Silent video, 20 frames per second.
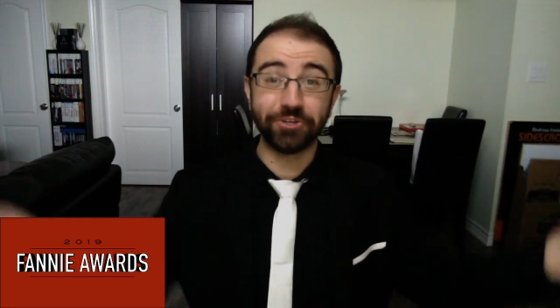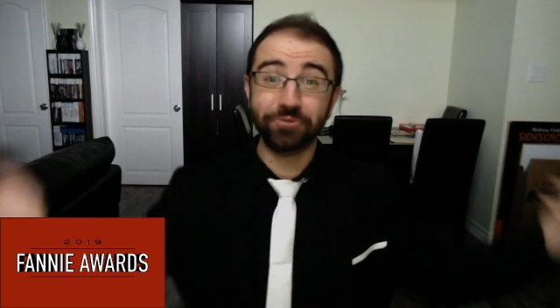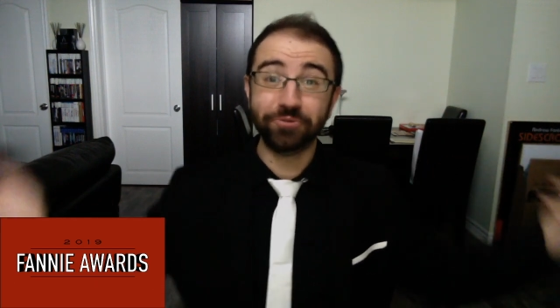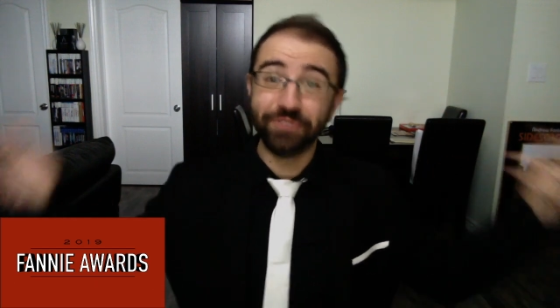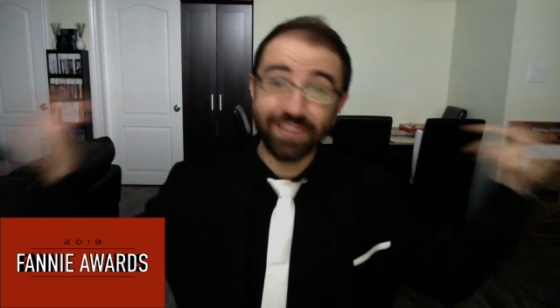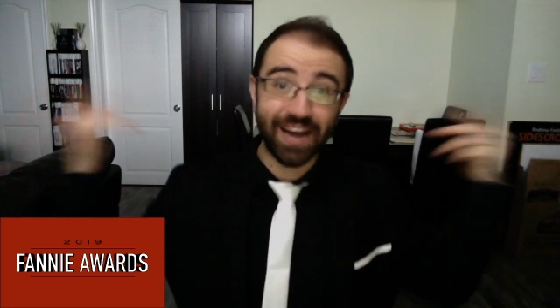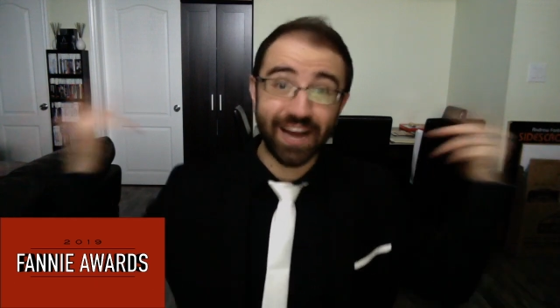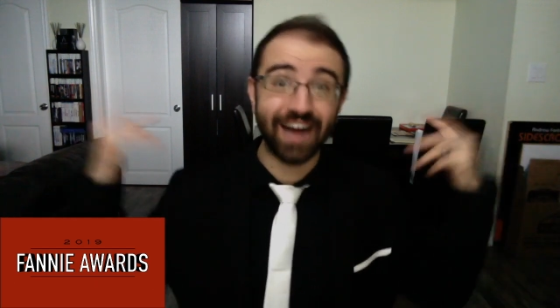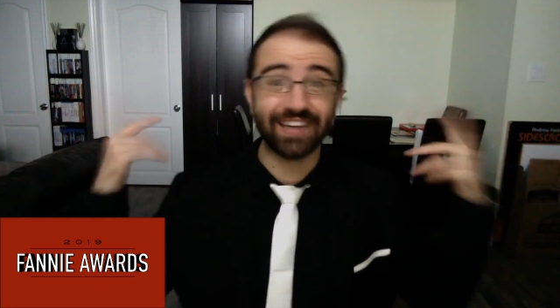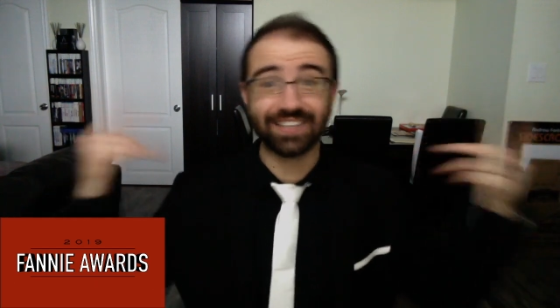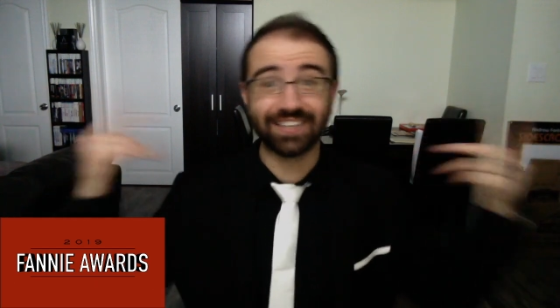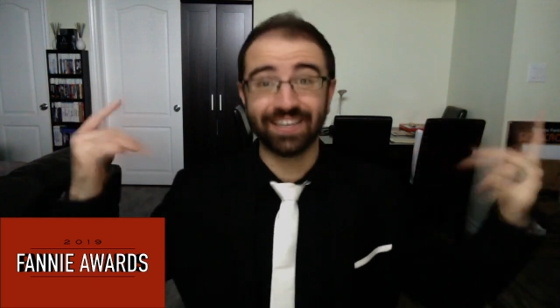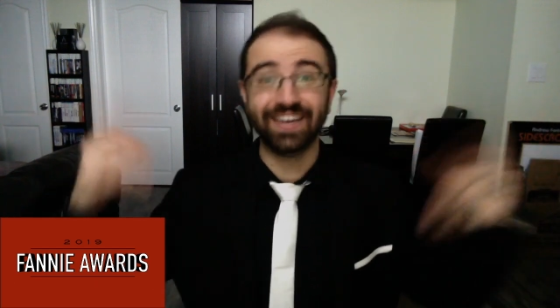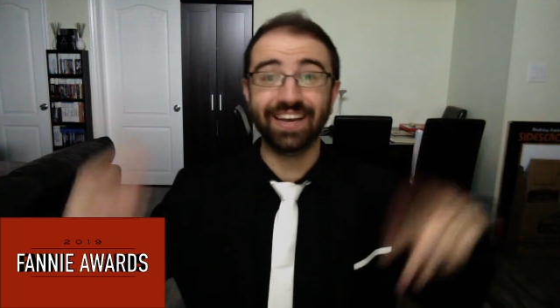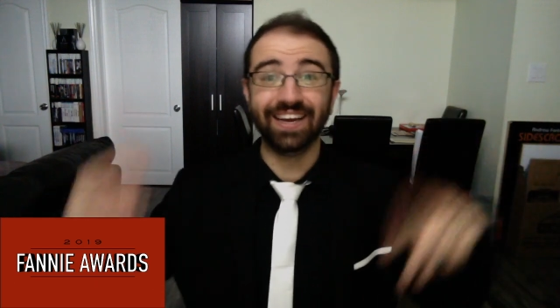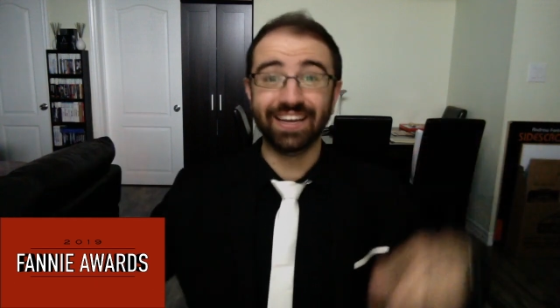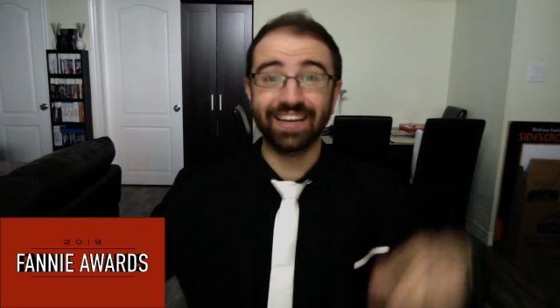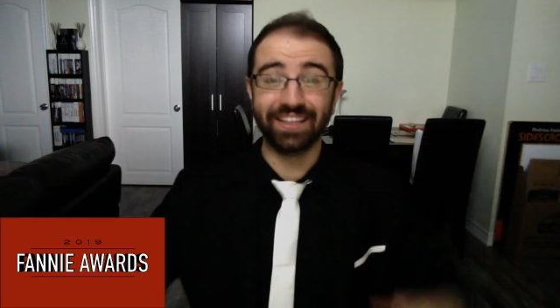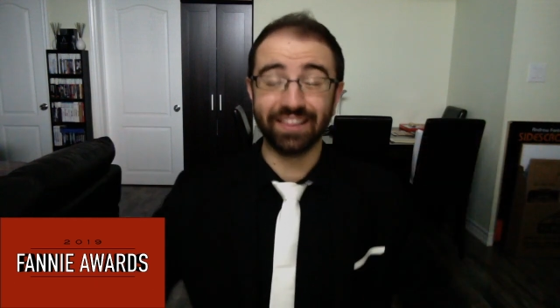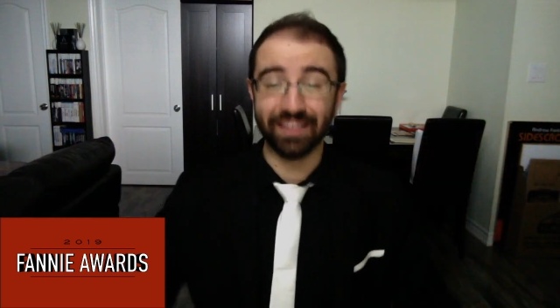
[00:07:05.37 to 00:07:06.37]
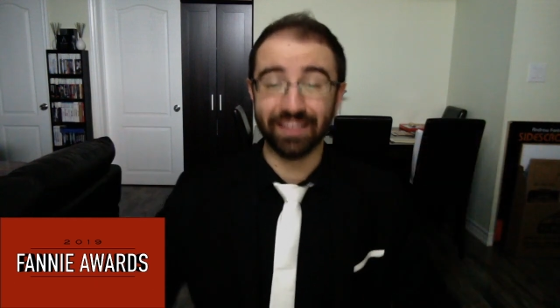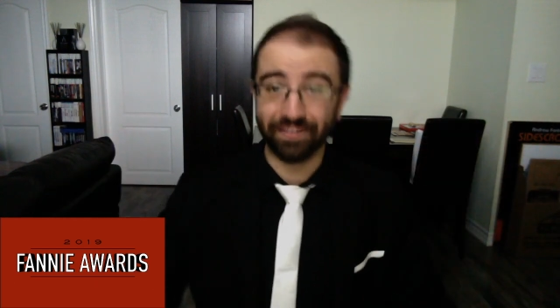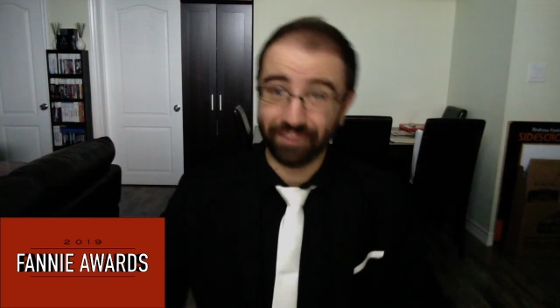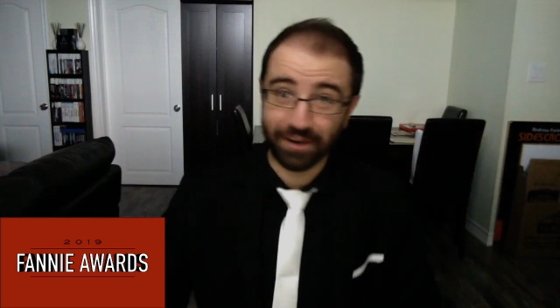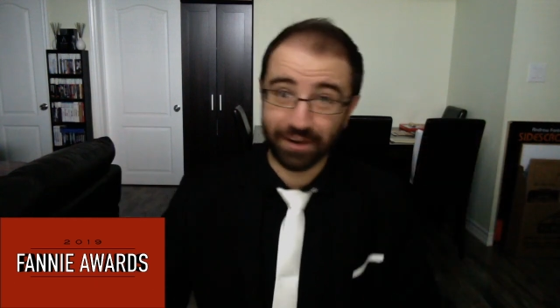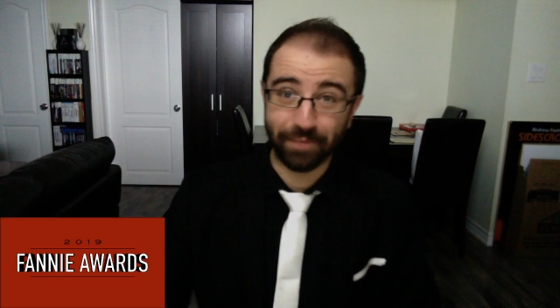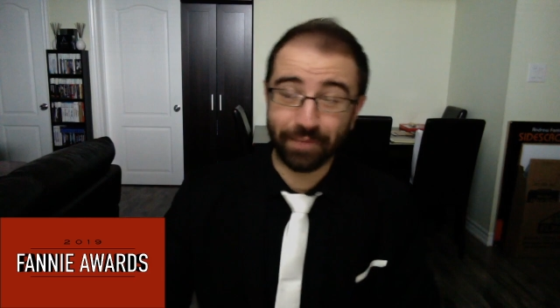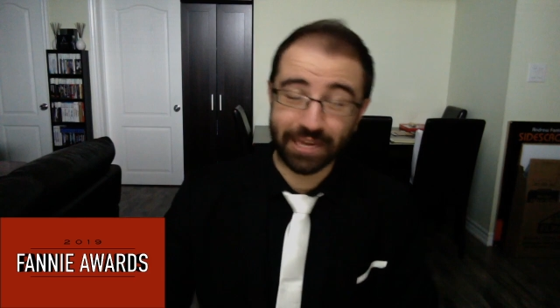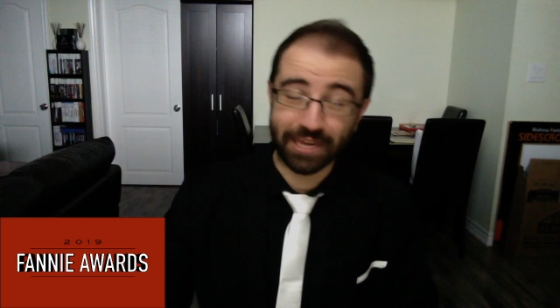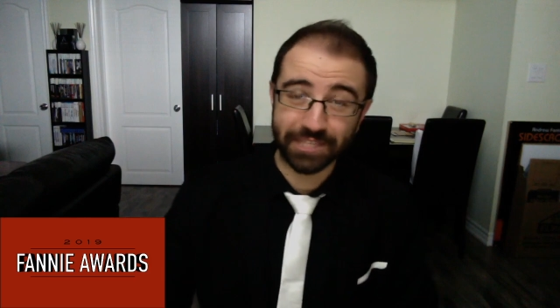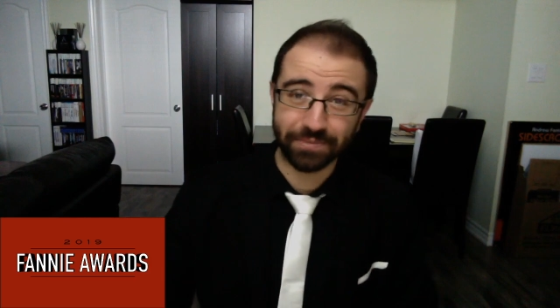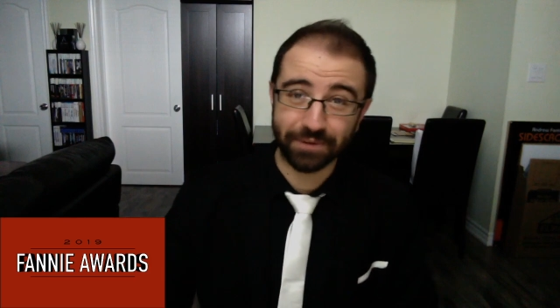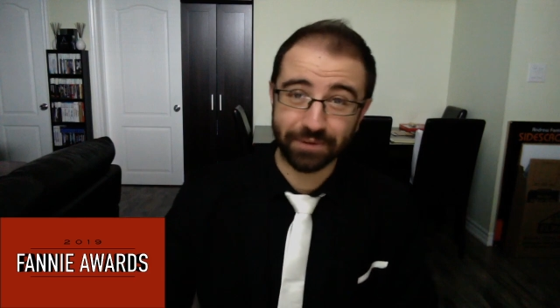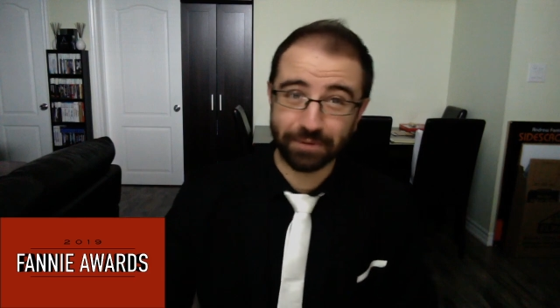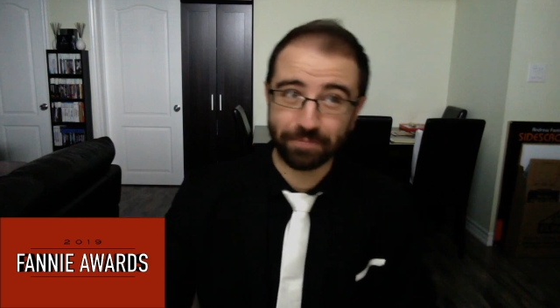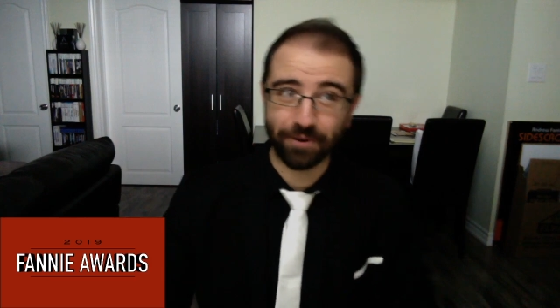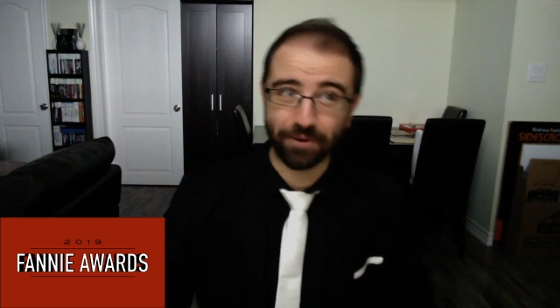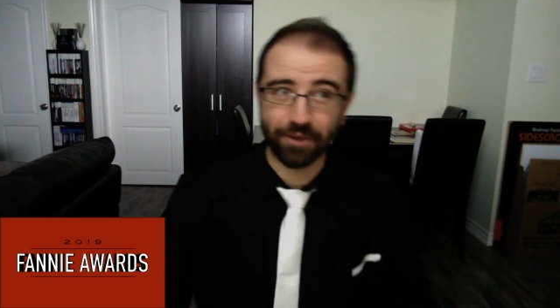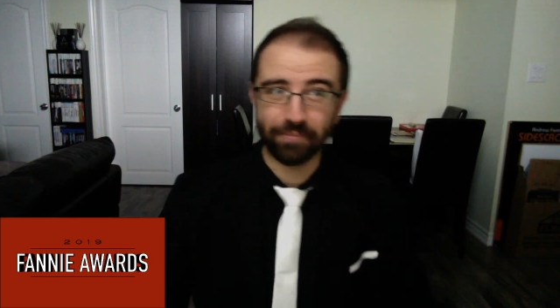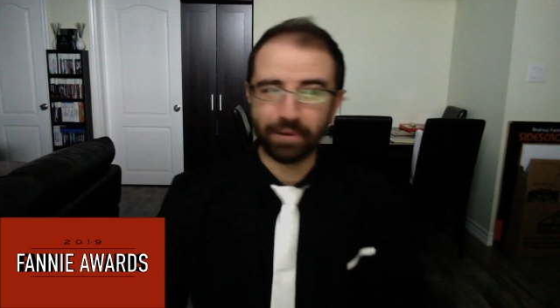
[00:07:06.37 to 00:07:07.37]
to not live in a basement
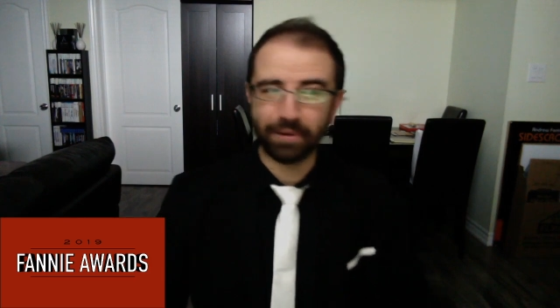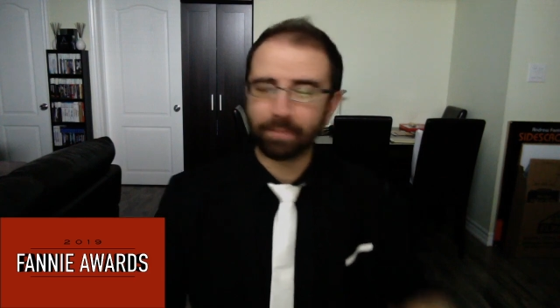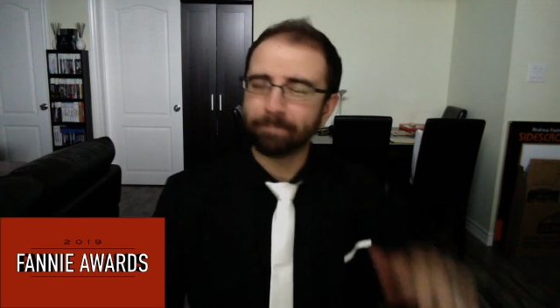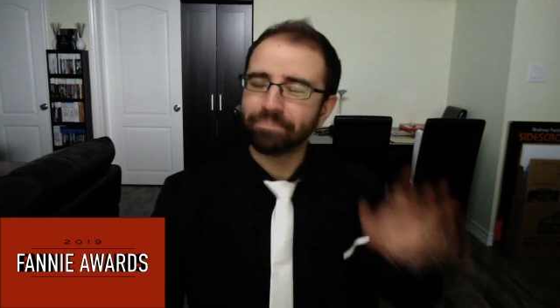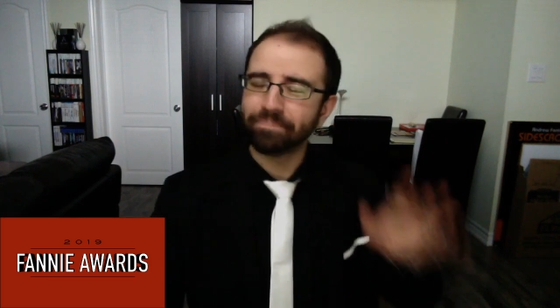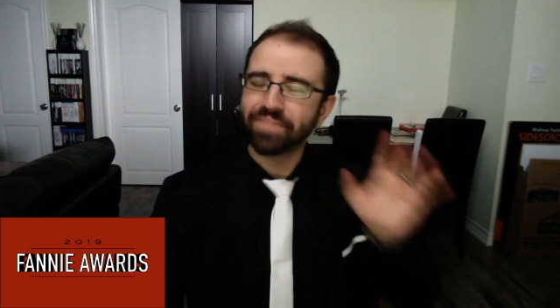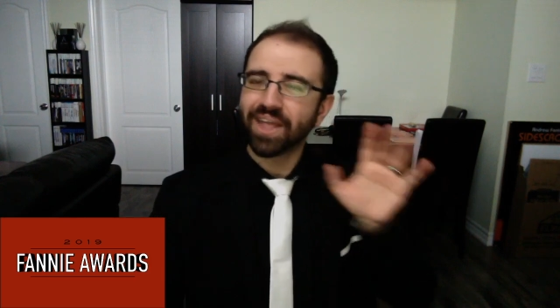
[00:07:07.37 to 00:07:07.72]
apartment.